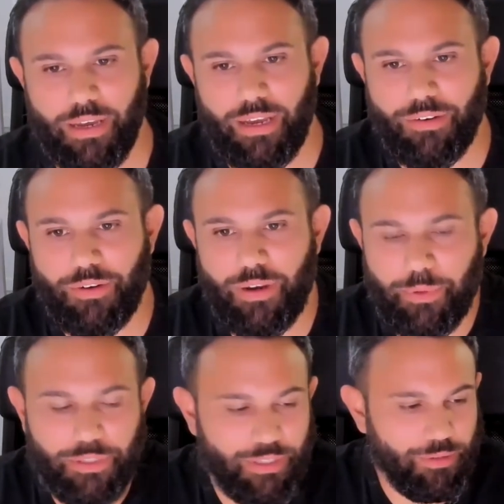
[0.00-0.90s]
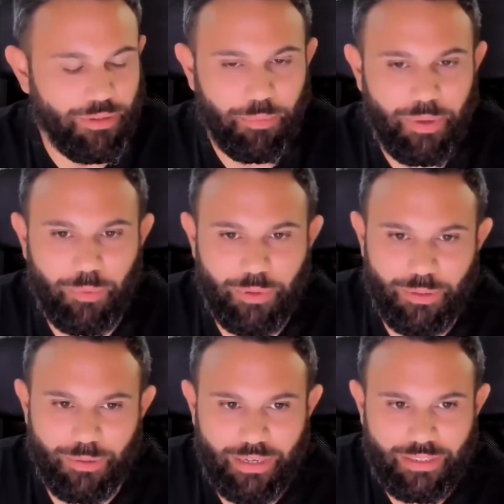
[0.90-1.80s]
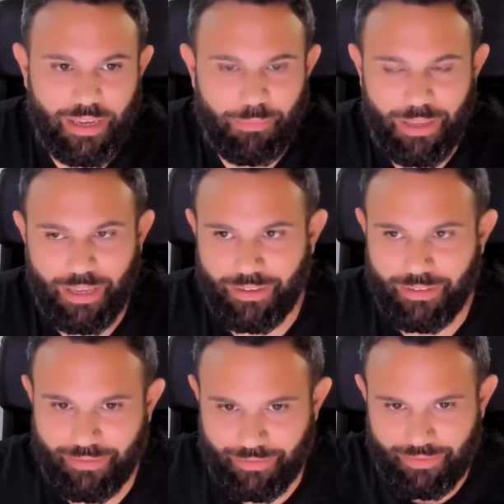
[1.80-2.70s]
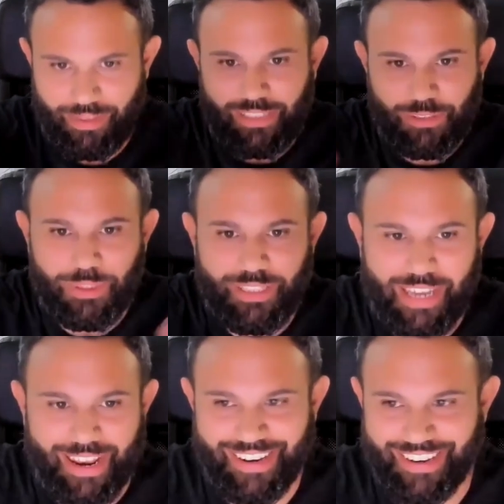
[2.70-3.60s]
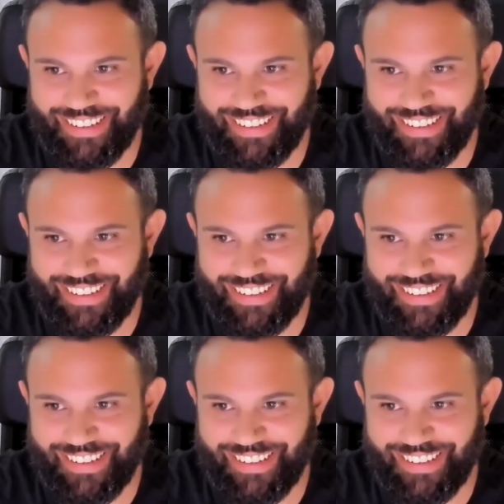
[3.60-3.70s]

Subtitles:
I really appreciate being with you anytime. Like, let's do it again.